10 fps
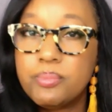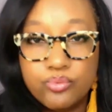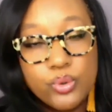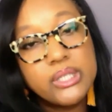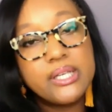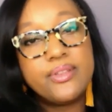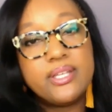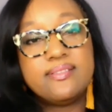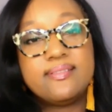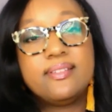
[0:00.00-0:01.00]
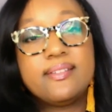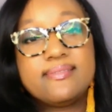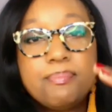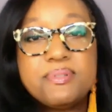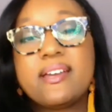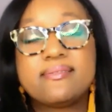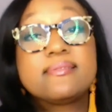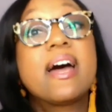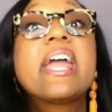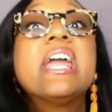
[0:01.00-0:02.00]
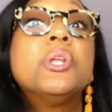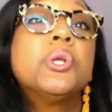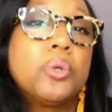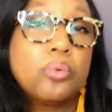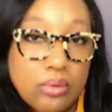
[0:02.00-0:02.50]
but really the subtext is I hate you.